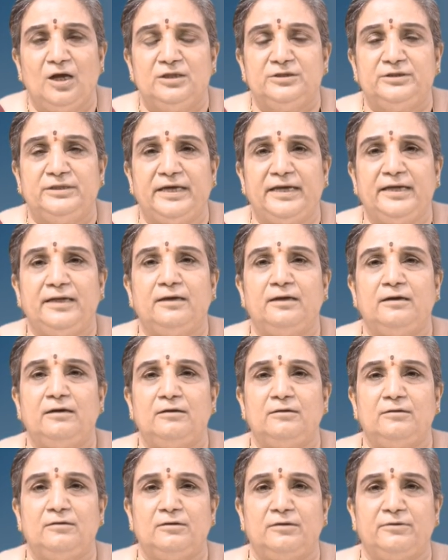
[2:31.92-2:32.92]
They
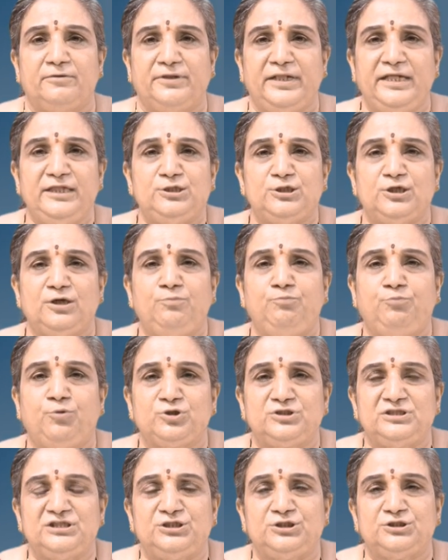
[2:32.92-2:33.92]
reach a
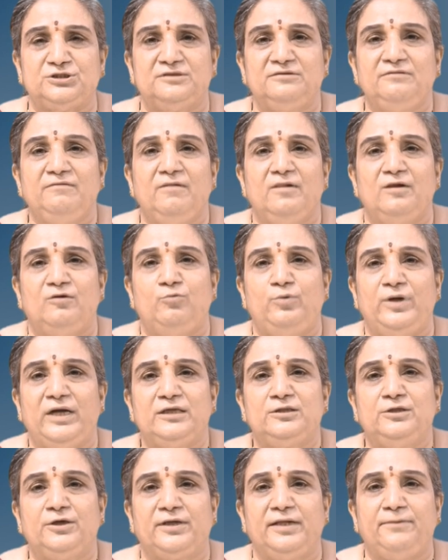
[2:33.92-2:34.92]
position
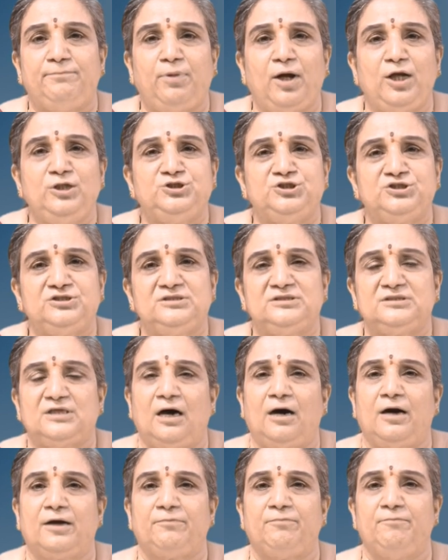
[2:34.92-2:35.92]
where the repulsions
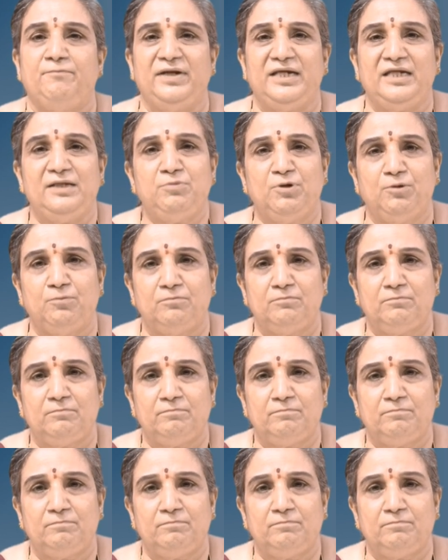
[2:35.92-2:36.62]
are minimum.